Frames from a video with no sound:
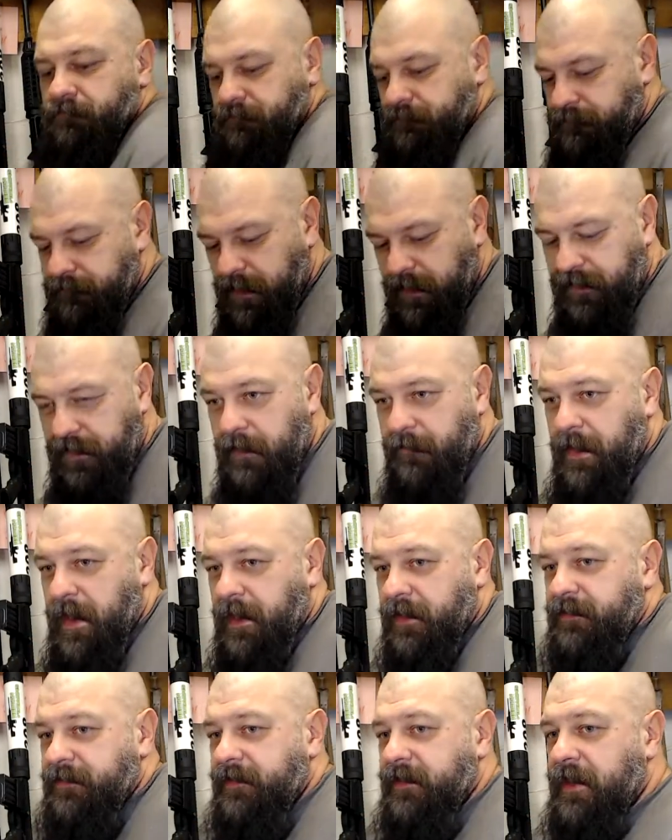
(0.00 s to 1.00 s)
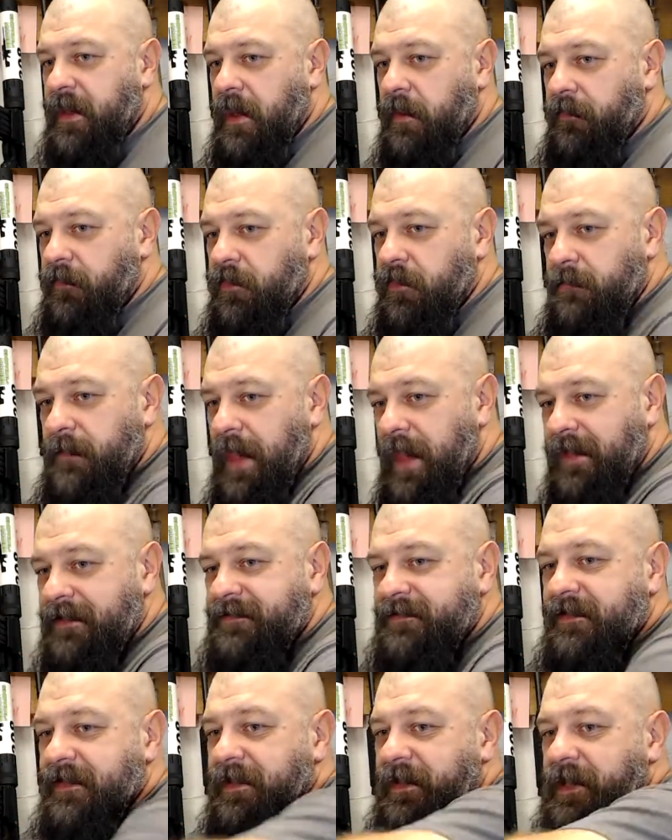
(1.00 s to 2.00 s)
Take that magazine out, new
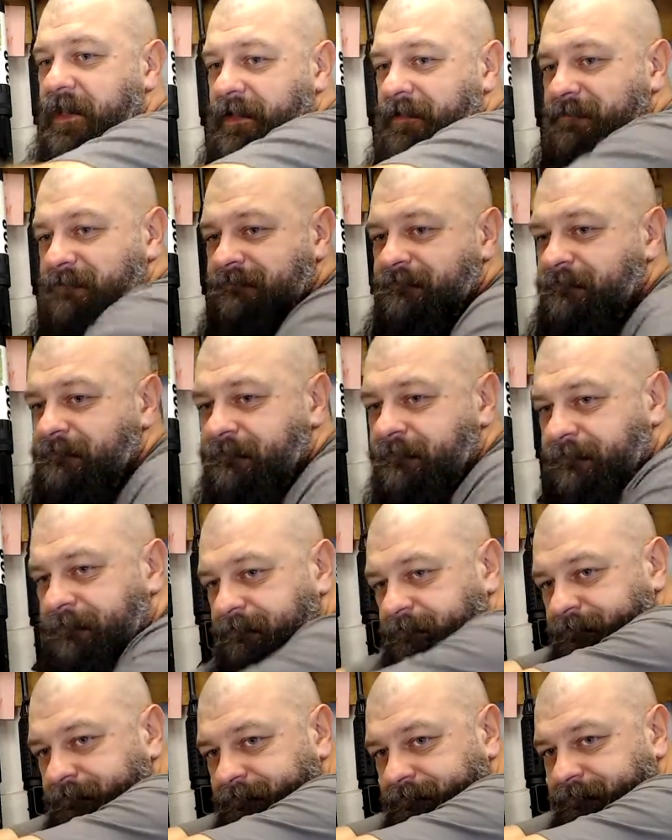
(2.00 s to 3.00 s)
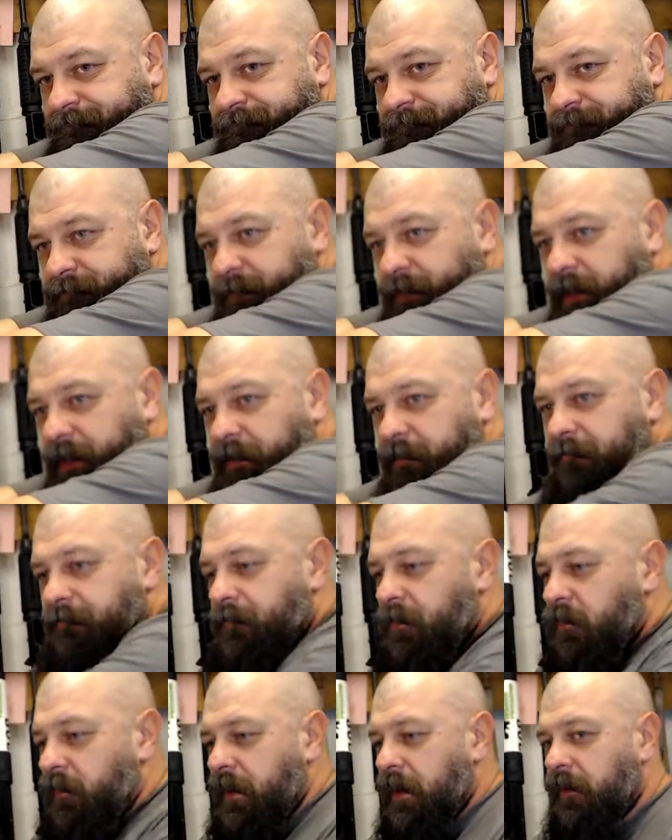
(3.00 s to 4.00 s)
magazine in, right?
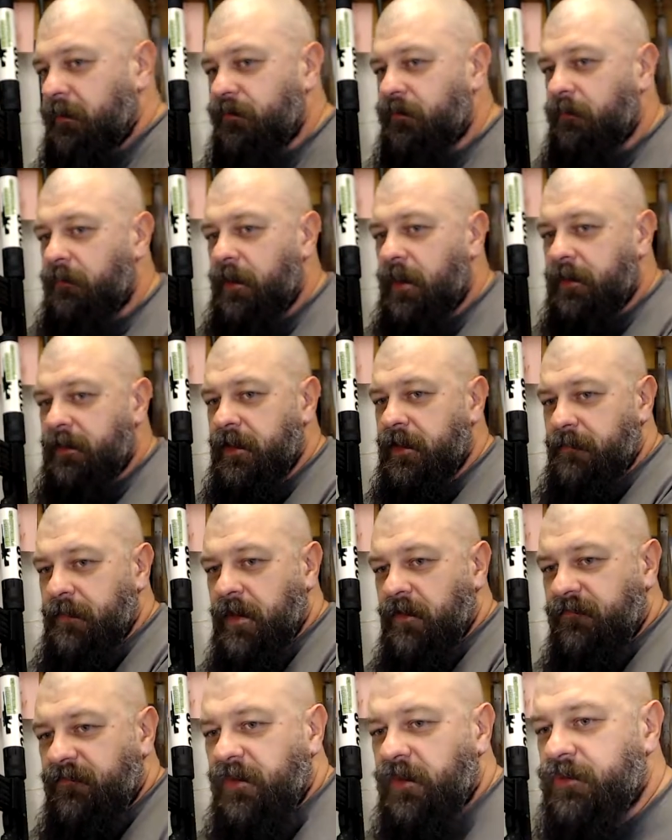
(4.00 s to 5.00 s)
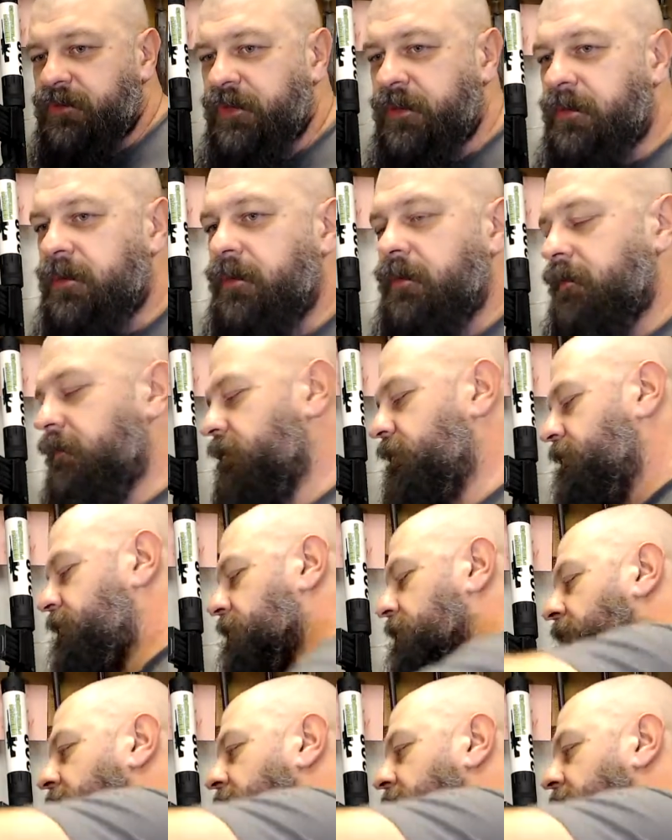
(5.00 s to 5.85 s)
Okay, so we got that malfunction clearance